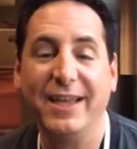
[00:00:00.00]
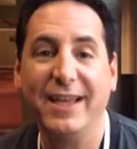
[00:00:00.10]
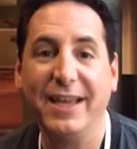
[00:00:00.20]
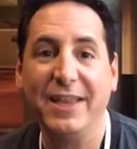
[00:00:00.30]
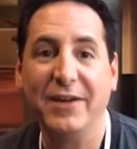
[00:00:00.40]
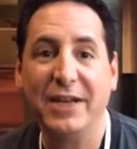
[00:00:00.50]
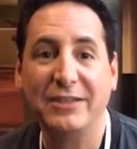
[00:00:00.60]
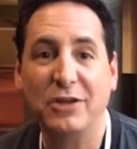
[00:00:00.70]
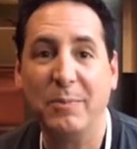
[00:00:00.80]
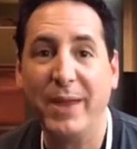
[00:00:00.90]
get in there. I
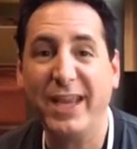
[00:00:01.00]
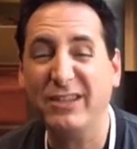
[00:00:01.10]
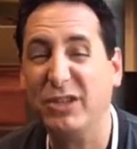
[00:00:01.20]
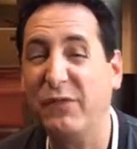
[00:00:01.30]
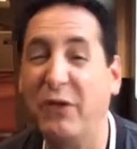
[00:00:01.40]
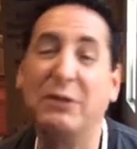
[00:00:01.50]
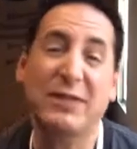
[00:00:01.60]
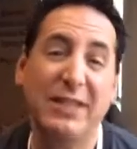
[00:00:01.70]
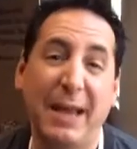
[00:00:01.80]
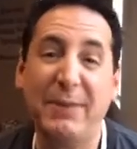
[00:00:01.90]
can start baking. So the first
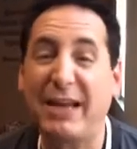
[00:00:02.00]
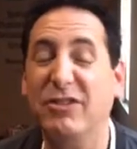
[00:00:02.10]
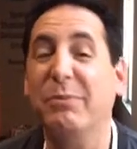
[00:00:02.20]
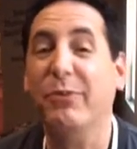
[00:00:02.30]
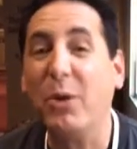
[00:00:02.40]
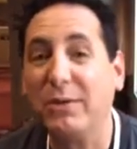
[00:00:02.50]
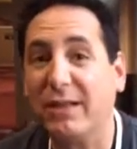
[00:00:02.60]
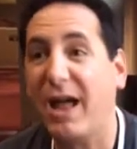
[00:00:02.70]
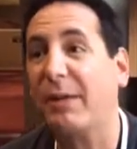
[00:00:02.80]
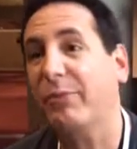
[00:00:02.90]
attempt actually broke
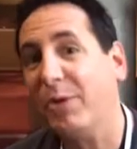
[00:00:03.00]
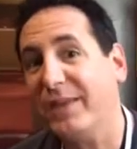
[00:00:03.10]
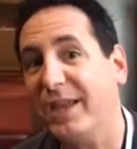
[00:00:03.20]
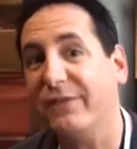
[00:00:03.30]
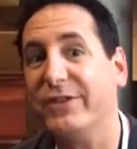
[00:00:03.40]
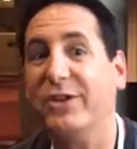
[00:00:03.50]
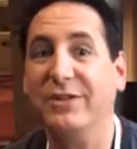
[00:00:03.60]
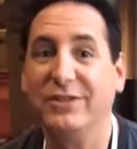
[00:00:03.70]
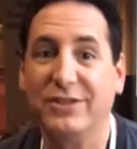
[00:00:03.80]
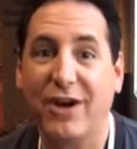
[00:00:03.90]
the lock, broke the oven,
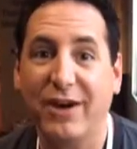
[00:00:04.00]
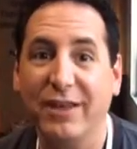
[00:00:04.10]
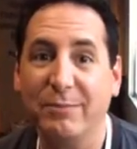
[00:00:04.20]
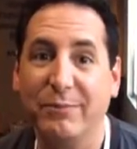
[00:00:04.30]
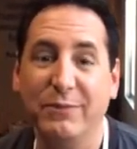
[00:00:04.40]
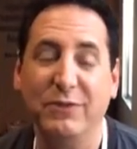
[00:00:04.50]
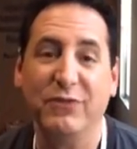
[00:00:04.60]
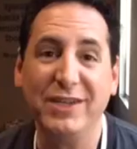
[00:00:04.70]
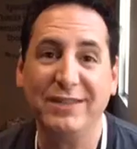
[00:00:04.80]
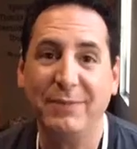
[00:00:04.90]
couldn't start it,
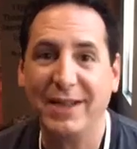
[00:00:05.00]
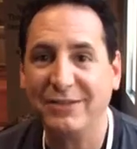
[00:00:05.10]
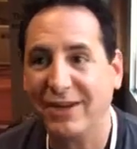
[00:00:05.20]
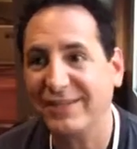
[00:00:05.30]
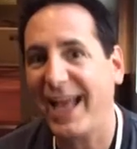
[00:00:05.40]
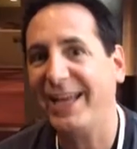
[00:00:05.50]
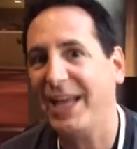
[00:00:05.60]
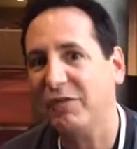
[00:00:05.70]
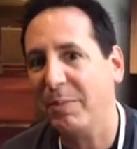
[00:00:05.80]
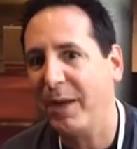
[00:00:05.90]
freezed up the electronics, had to
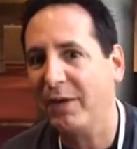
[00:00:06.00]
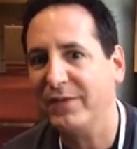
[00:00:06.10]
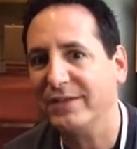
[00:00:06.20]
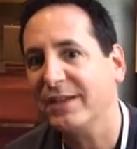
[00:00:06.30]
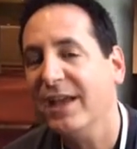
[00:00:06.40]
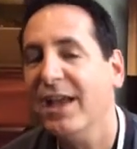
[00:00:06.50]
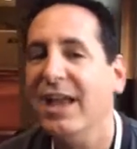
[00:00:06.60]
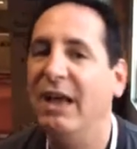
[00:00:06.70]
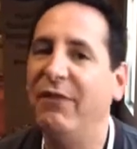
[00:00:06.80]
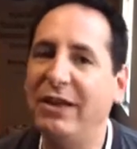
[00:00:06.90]
get a repair visit.
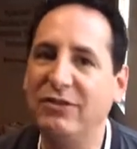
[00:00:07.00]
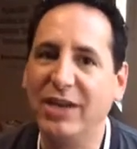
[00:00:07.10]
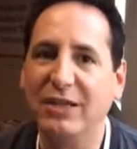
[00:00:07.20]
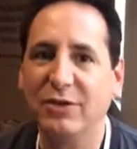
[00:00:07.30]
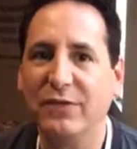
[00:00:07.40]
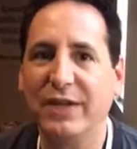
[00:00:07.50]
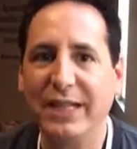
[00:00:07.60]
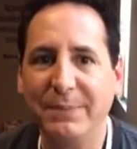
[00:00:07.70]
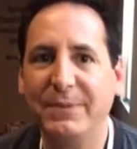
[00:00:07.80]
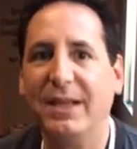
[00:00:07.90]
Eventually, I sort of
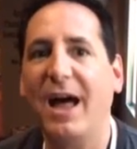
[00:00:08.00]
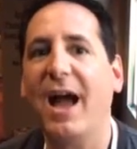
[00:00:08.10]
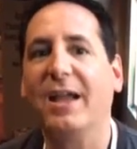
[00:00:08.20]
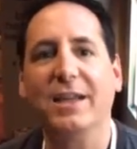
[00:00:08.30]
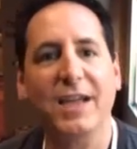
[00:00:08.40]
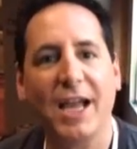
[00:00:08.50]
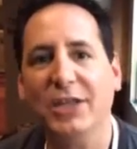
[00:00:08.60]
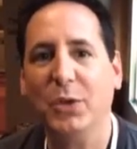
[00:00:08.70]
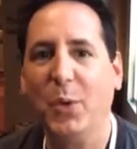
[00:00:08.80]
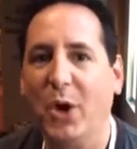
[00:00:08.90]
clipped the lock and got
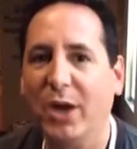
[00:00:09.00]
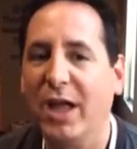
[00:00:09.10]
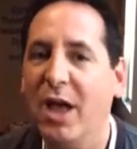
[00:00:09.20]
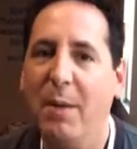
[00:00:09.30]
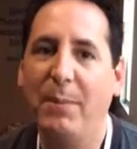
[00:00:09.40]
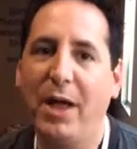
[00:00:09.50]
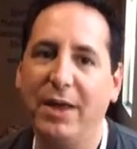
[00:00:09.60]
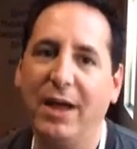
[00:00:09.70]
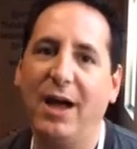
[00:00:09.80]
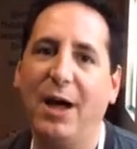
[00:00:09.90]
it to work.
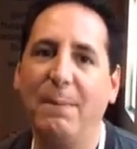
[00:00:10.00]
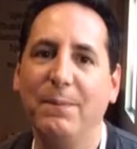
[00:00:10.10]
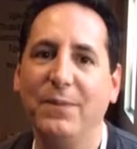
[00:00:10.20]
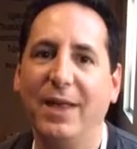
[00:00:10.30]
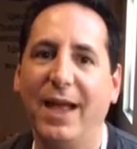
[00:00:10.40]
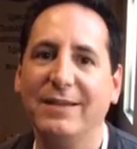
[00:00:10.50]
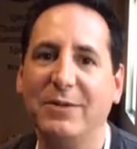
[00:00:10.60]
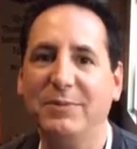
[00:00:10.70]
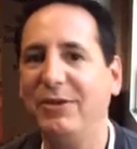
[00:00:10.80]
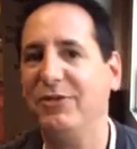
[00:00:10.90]
But as
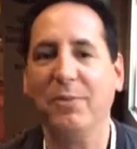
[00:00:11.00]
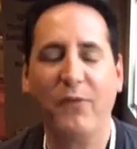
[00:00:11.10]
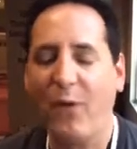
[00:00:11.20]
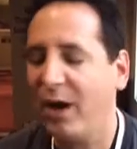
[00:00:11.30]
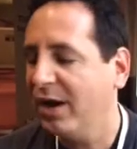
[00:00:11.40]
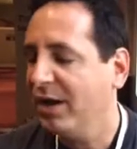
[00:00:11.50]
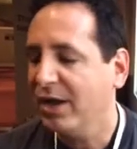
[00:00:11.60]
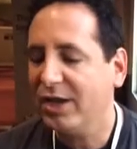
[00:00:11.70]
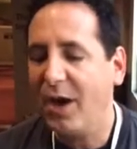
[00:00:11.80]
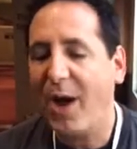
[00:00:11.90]
I was mentioning before,
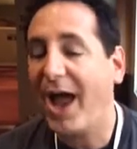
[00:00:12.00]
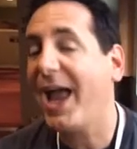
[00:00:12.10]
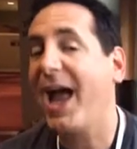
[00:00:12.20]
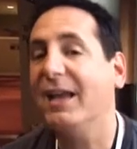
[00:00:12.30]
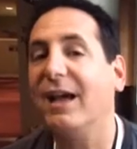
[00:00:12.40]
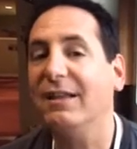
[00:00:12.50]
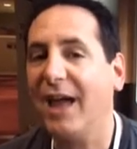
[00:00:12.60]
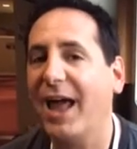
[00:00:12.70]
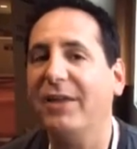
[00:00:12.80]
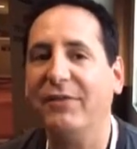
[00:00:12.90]
I had a
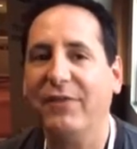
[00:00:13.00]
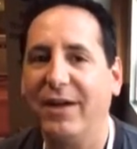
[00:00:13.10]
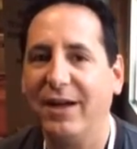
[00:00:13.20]
lot of,